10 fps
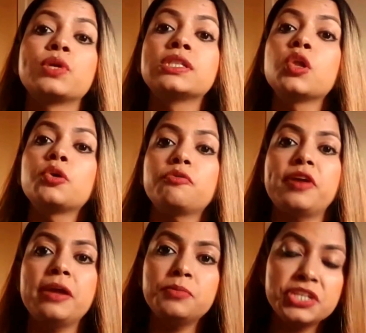with a lot of
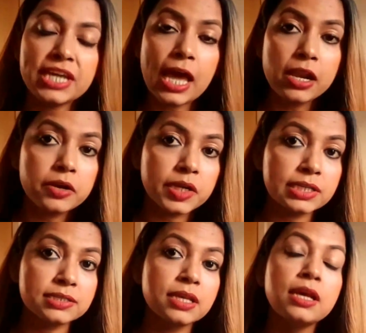empty
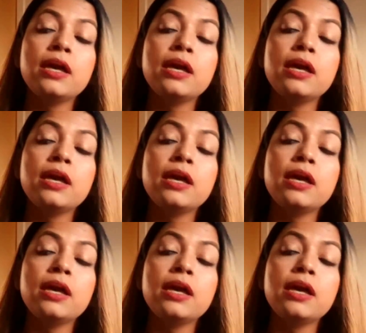calories.